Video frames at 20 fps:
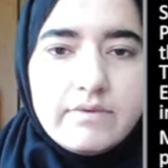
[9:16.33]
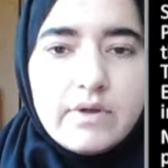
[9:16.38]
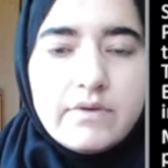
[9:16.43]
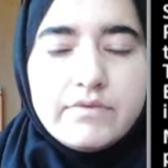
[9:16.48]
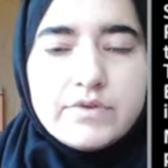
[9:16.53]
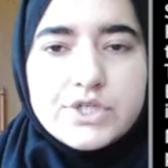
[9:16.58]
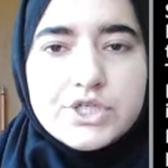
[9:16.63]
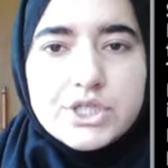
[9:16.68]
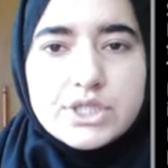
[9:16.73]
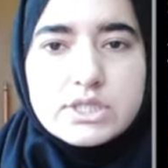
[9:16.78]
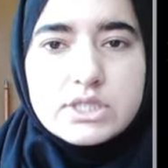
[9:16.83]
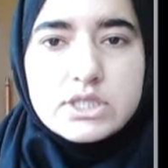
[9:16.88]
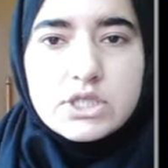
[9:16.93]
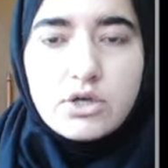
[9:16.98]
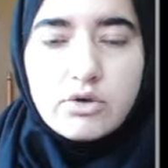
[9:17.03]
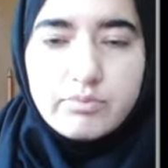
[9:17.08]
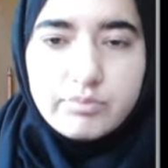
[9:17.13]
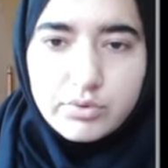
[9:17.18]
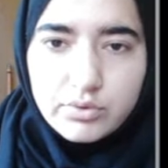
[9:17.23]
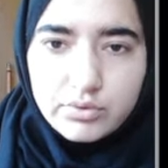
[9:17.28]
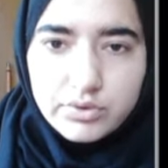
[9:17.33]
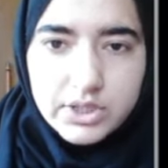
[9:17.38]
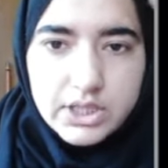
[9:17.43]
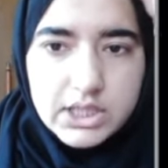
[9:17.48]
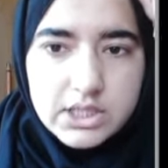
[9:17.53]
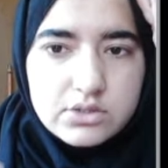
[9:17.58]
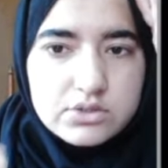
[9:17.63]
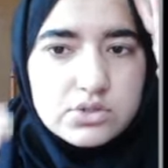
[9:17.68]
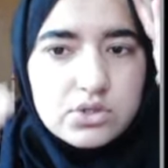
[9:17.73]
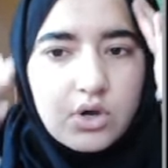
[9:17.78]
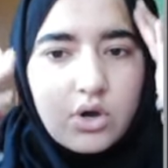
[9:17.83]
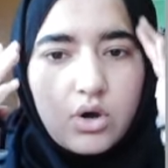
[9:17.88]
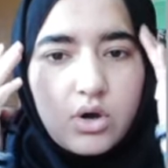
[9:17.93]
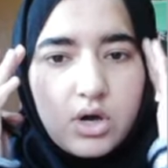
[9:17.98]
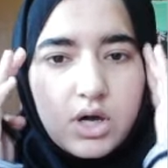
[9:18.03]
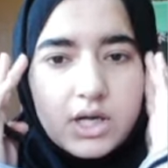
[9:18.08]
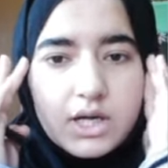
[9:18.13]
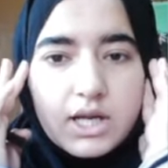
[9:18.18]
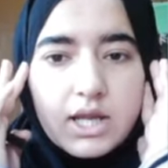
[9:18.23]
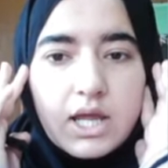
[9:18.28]
deficiency of proteins
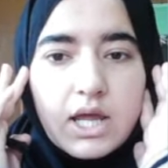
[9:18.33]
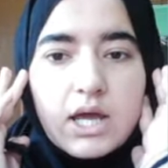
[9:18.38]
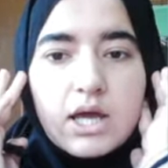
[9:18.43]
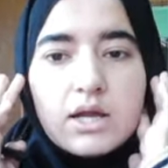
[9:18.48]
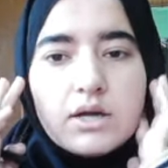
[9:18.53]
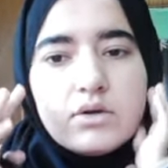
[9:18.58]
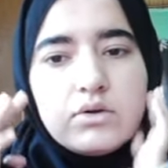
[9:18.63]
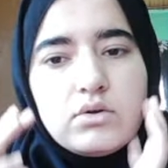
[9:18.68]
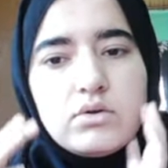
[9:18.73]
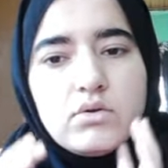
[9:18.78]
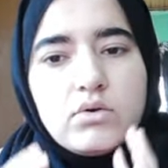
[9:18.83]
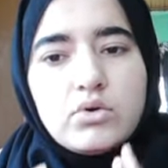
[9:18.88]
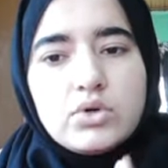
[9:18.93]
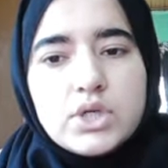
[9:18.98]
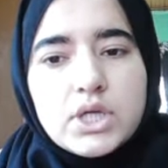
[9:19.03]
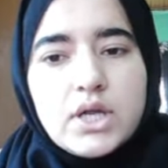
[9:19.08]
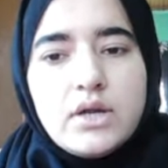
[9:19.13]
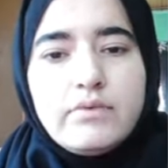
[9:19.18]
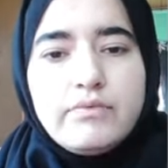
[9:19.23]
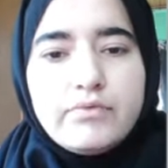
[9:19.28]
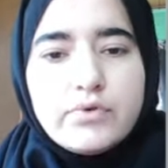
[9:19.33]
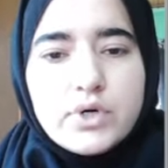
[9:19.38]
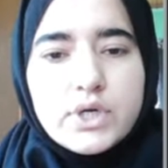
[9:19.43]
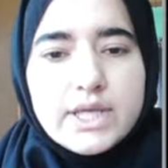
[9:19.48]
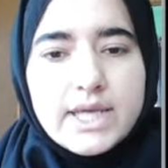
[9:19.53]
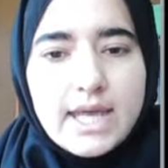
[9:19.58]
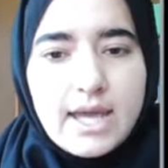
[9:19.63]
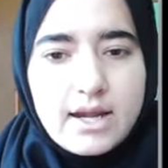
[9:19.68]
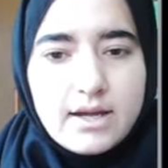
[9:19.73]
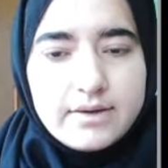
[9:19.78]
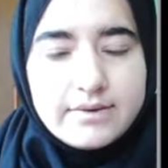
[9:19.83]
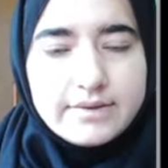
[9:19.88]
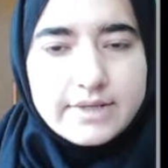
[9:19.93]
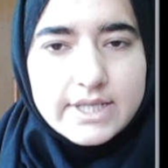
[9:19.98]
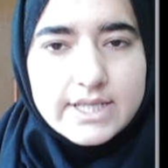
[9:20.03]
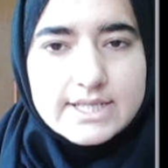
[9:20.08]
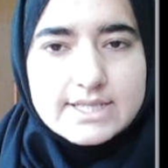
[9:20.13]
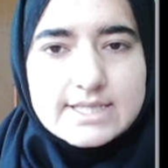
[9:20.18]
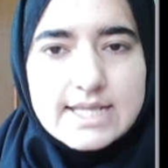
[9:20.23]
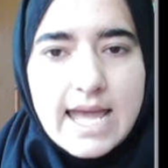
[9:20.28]
or total food
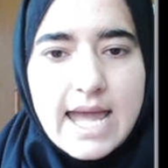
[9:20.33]
calories.